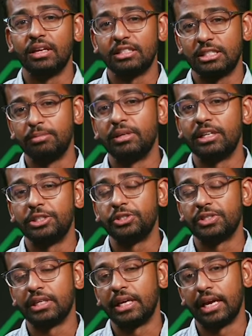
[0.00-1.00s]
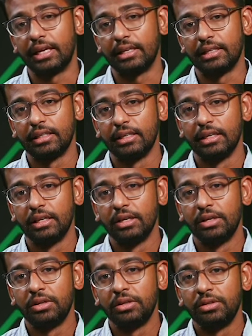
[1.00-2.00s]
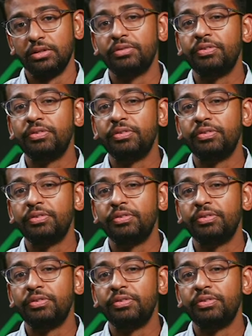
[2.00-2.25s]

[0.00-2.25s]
similar issues again. Your